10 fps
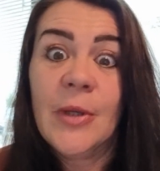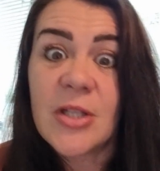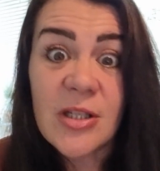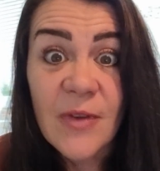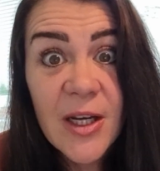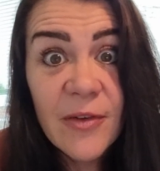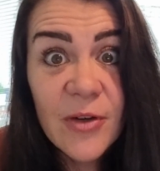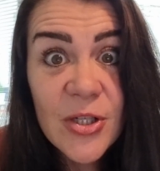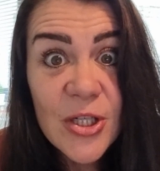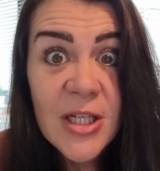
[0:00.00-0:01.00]
which is very
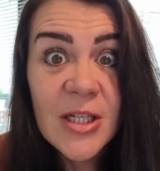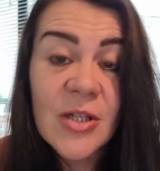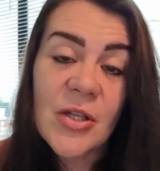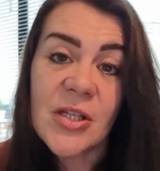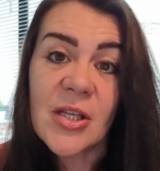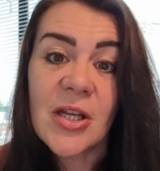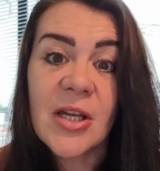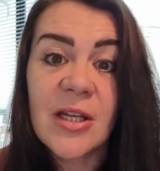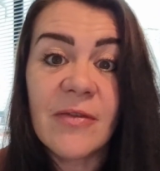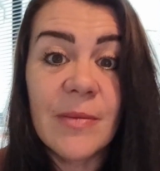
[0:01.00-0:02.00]
frustrating because
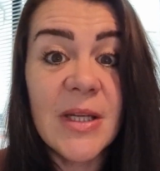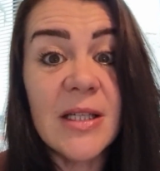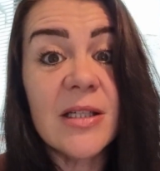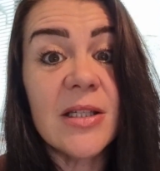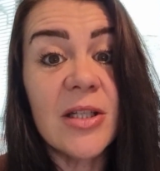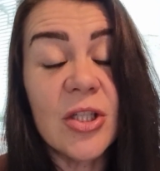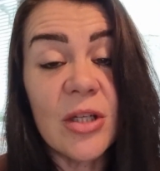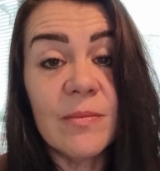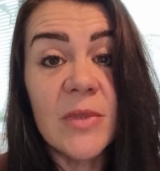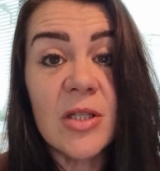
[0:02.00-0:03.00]
I never made it to the
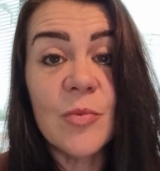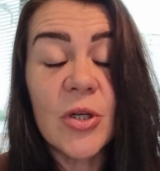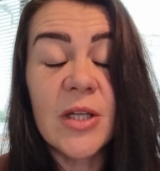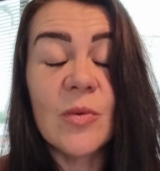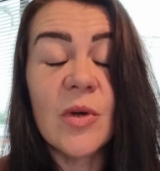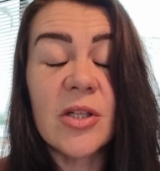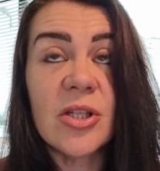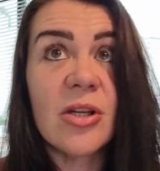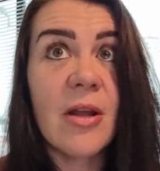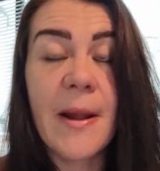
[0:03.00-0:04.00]
gym this morning,
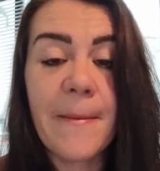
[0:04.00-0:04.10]
which